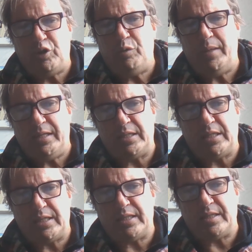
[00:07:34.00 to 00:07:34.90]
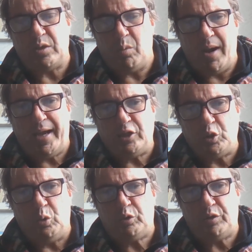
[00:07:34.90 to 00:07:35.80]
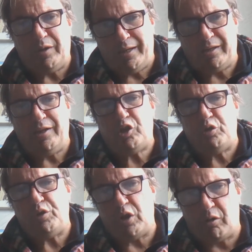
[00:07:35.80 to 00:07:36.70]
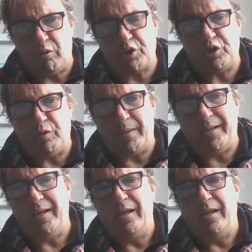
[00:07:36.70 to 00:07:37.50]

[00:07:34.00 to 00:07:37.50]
2 meters distance away and talk their issues across to you. But